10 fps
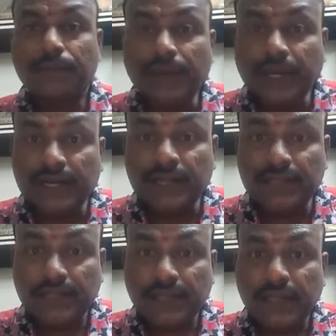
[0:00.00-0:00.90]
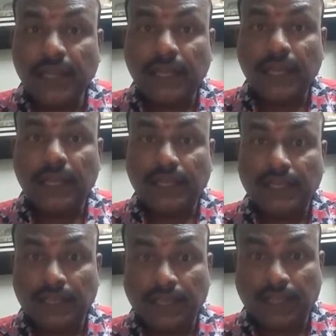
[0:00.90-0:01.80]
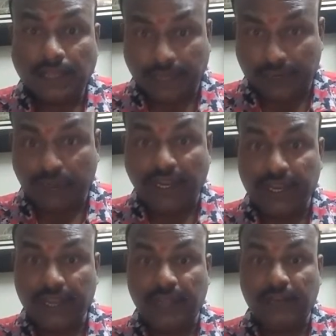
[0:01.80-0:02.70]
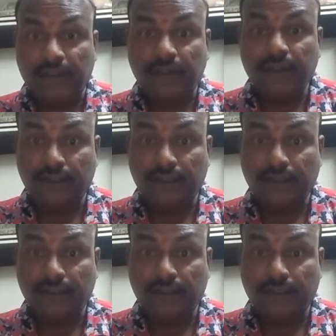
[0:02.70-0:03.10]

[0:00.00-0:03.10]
But at final,